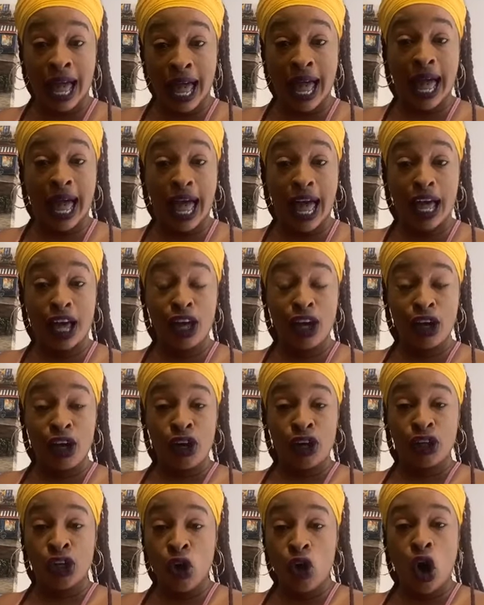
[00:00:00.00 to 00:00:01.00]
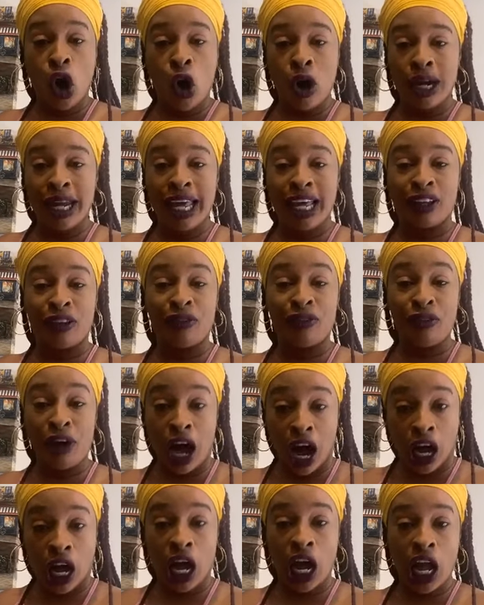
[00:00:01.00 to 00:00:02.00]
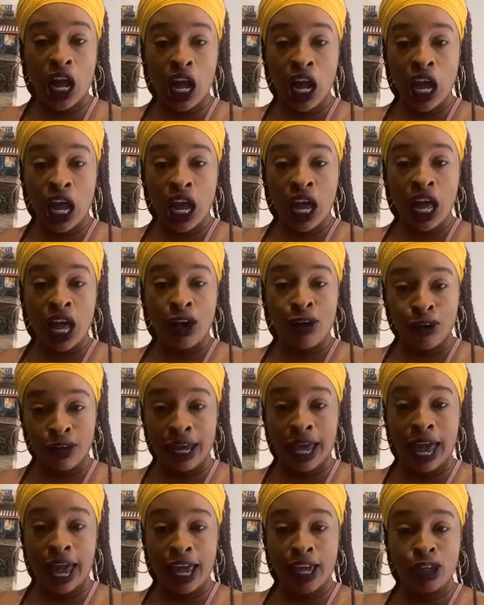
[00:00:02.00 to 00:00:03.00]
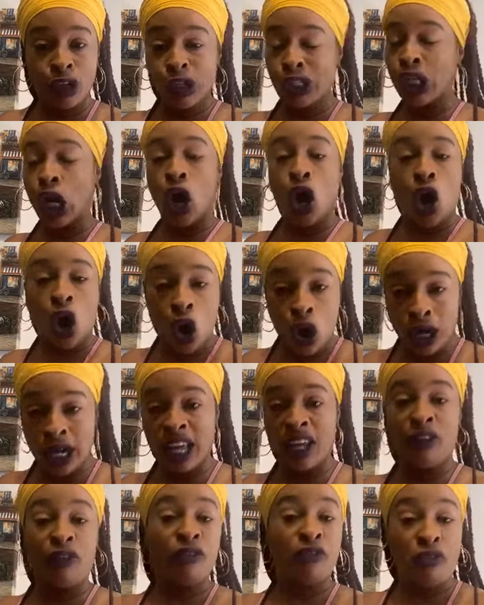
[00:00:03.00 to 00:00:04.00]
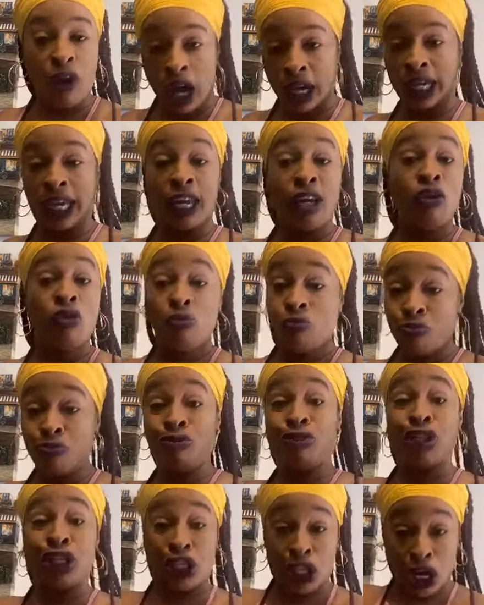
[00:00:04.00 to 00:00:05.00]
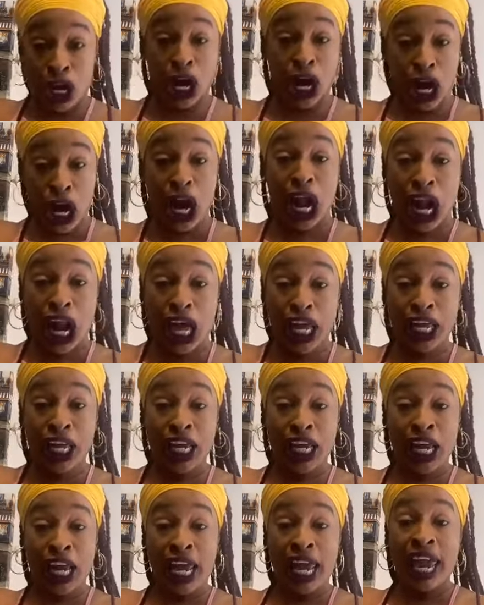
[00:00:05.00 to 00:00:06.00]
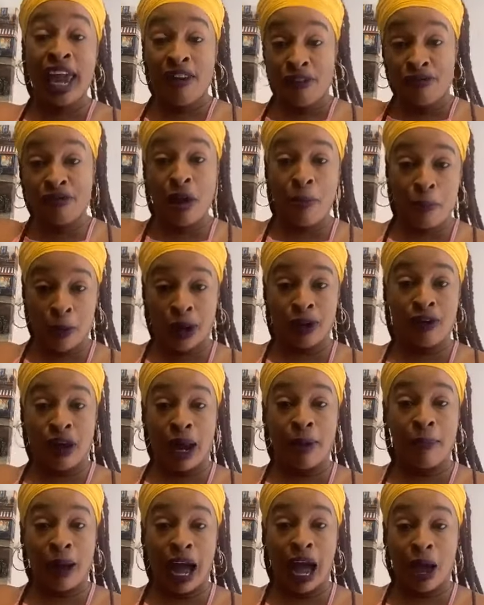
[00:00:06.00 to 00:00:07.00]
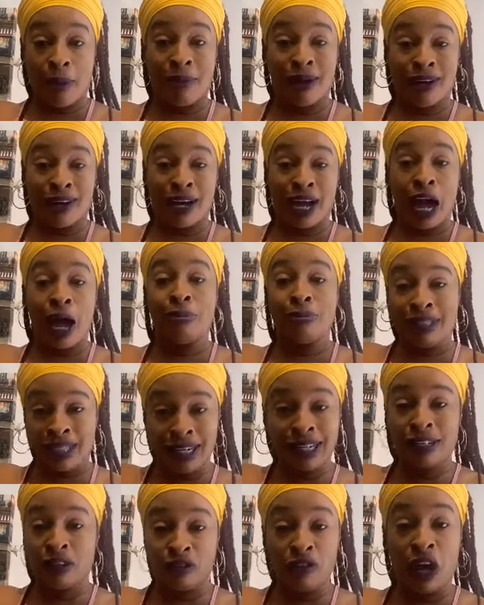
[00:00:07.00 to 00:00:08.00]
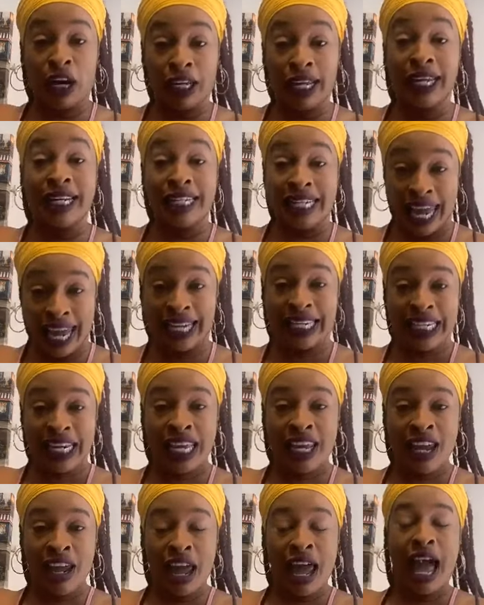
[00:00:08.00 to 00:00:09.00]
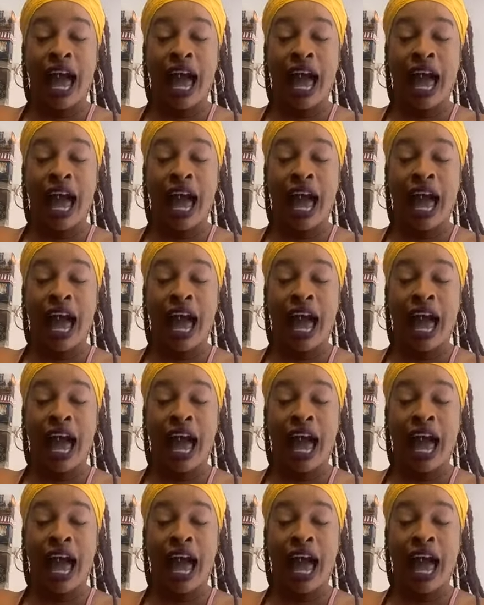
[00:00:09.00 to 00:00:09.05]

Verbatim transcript: Huh? Ah? You ugly as fuck. Okay? you the ugliest fucking girl in Freeport, Grand Bahama up to this fucking date.